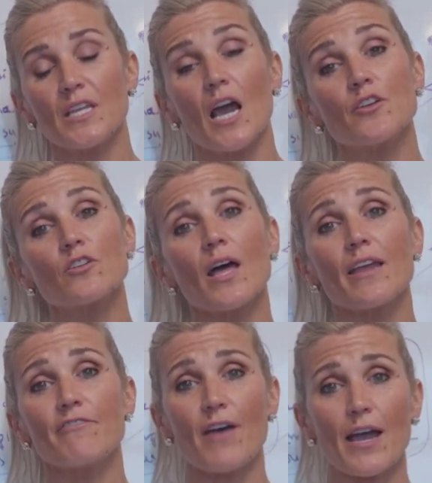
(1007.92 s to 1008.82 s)

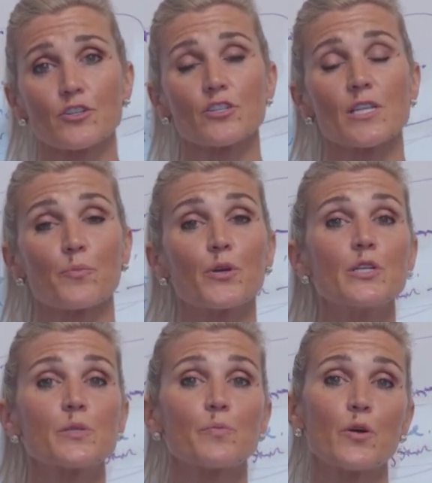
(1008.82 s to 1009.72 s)
underlying factors that
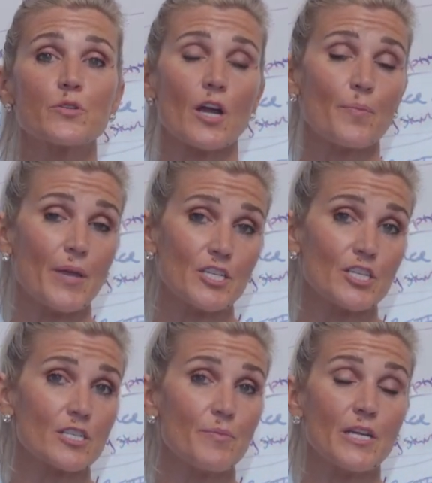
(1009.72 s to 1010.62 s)
predisposed our
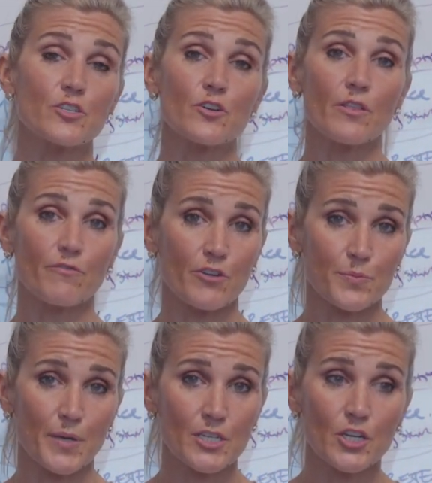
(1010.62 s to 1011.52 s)
patients to be injured in the
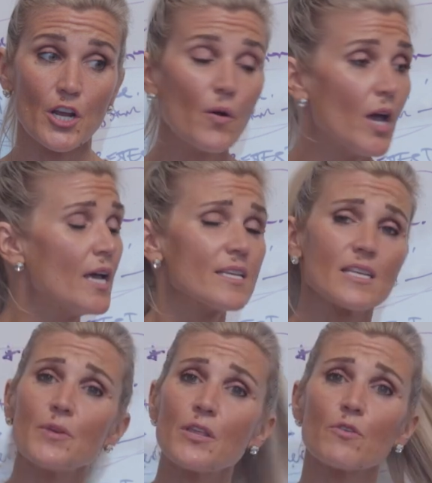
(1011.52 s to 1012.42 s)
first place. You know,
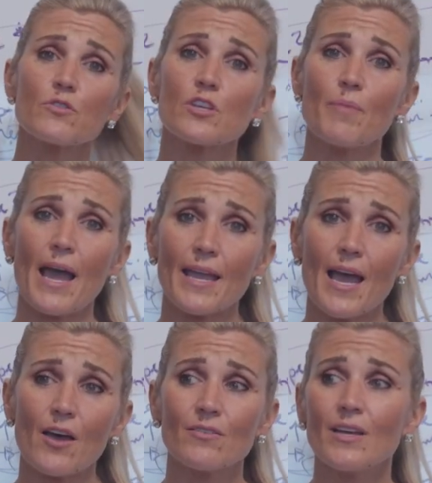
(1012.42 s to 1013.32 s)
somebody throws their back
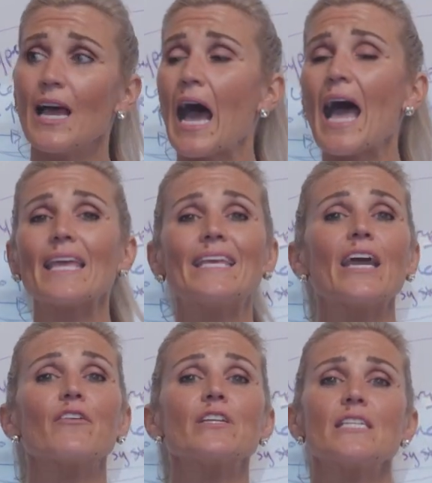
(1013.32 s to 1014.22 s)
out, I
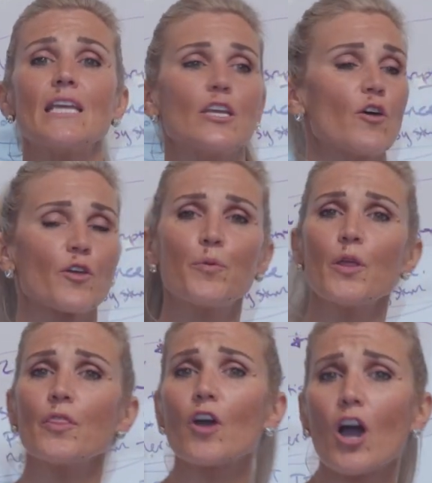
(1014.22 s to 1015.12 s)
guarantee, you know, they're
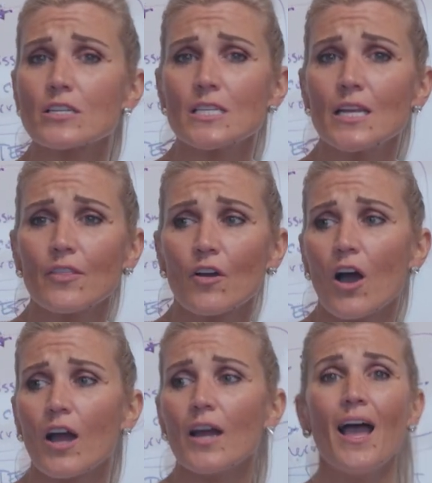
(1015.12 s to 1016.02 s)
putting the car seat in the
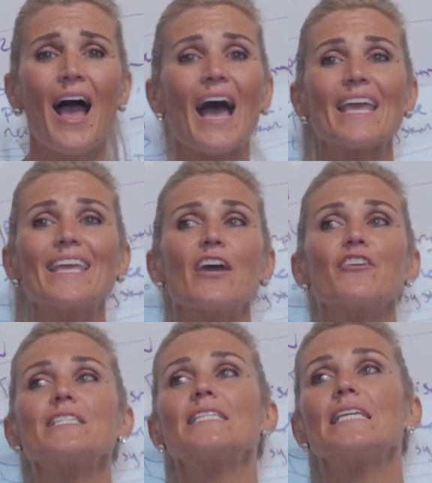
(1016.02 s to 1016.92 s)
car, I
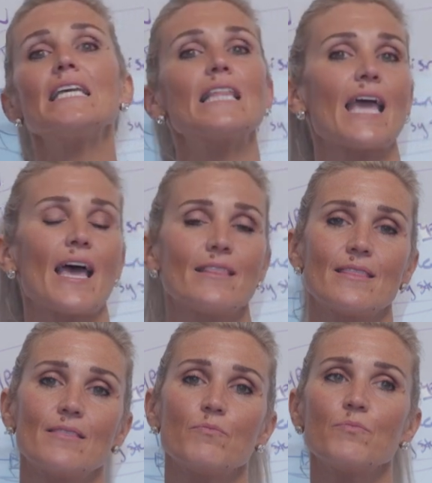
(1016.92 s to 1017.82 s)
guarantee they had
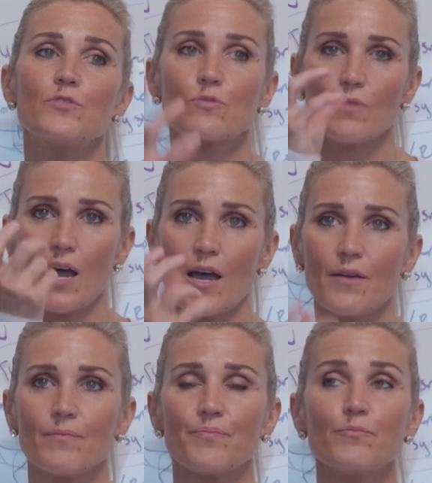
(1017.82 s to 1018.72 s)

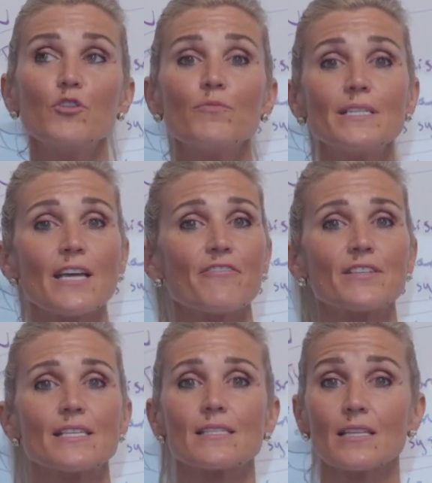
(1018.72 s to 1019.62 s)
movement
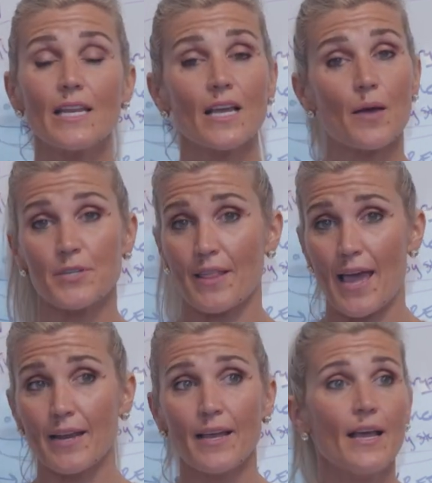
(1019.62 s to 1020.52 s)
deficits leading up to
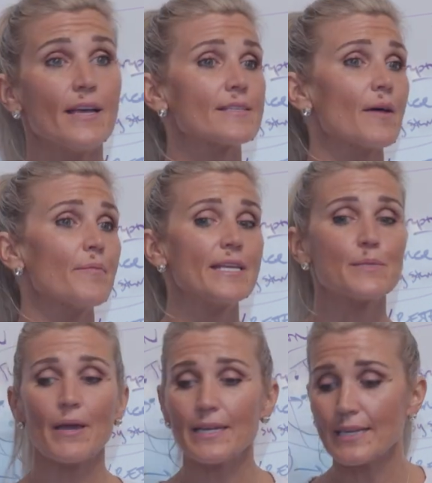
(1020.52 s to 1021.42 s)
that.
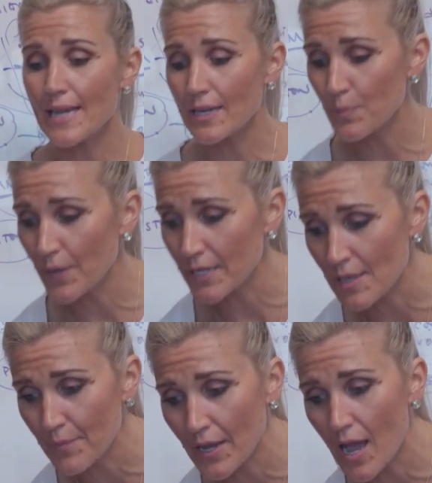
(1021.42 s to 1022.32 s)
Somebody's bending down to pick something